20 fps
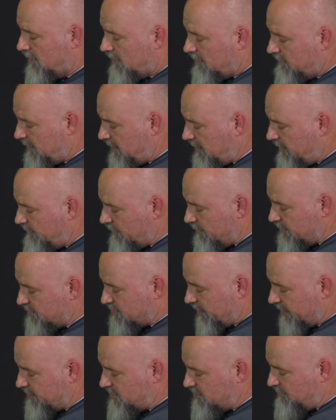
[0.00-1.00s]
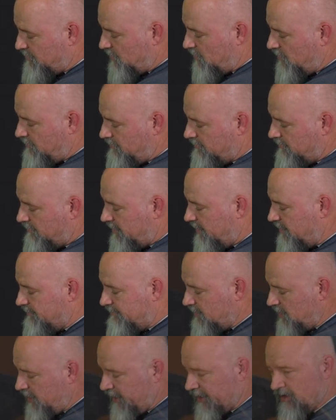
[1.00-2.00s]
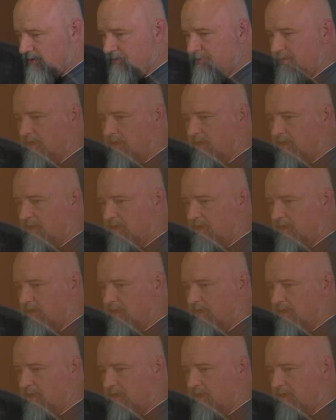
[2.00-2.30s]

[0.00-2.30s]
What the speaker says: These are adjustable. You click them,